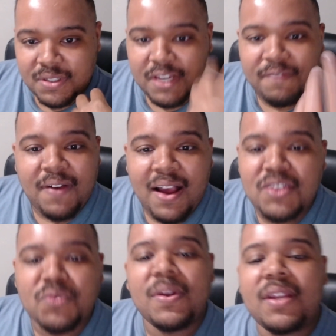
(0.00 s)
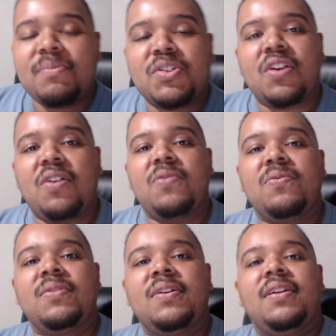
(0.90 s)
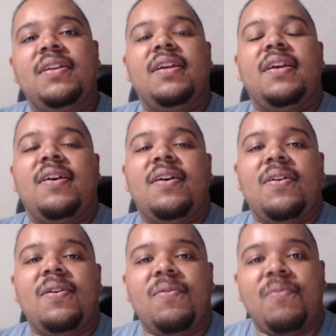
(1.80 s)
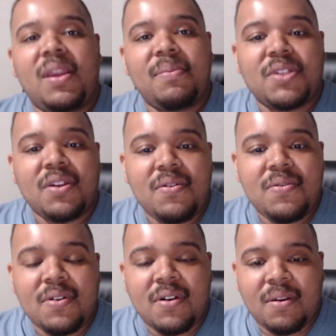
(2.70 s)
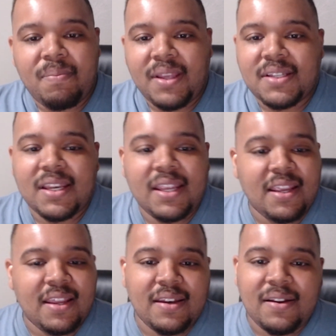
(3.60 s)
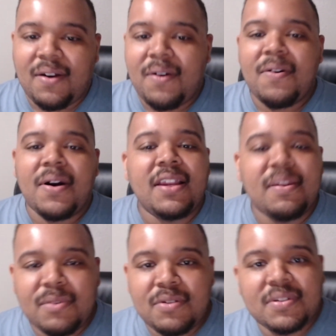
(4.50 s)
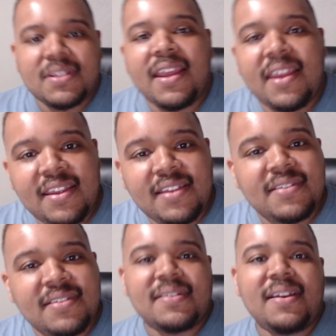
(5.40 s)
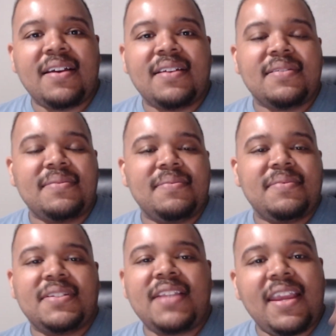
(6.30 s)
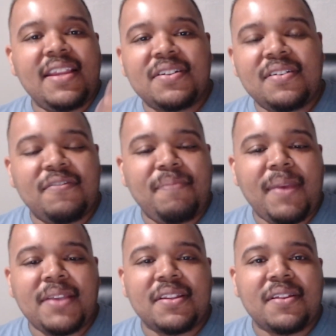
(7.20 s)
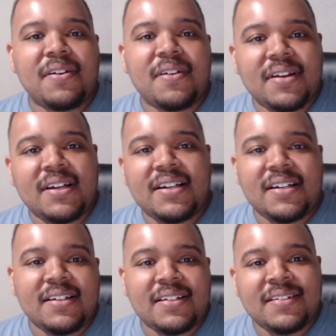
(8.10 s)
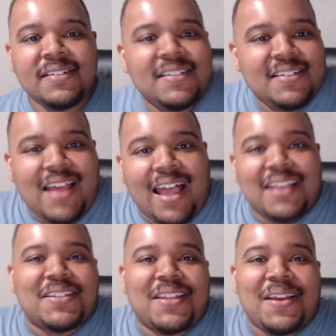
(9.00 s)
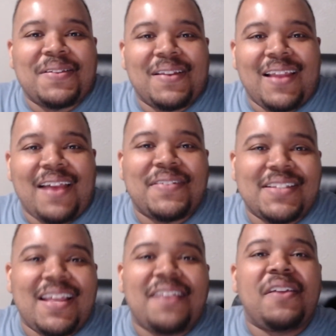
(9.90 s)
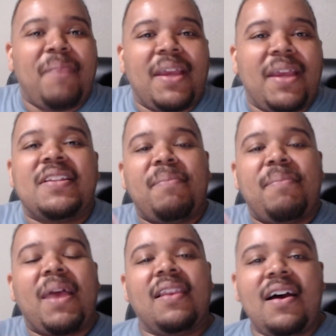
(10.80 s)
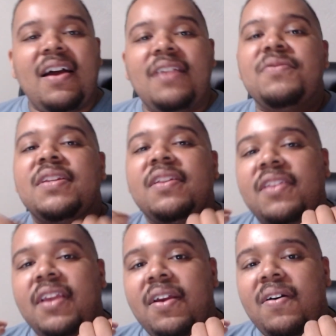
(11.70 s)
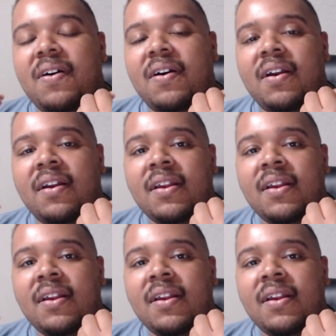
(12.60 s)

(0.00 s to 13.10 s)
finds Rick and Michonne. Rick and Michonne are basically in a whole honeymoon stage of basically their I guess their life, because now they're basically back in line. You see that they are